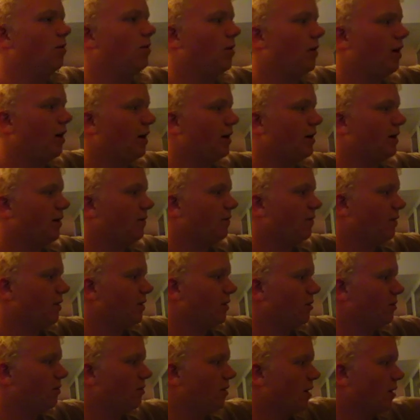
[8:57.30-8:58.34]
I definitely
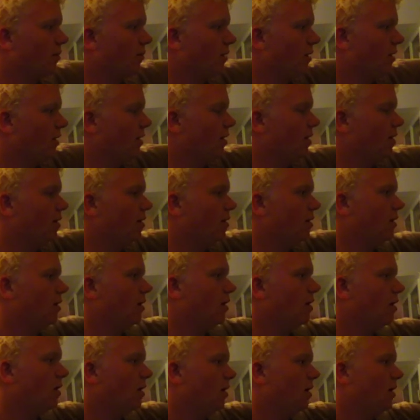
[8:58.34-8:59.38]
do recommend it.
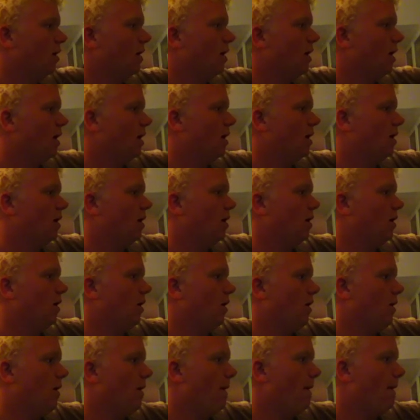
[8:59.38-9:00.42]

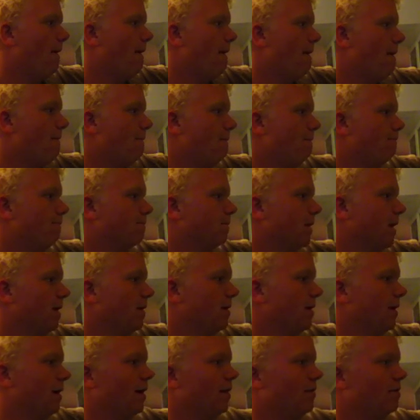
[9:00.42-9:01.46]
I
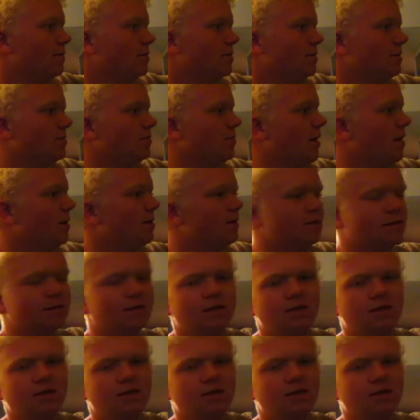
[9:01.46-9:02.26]
think I was about as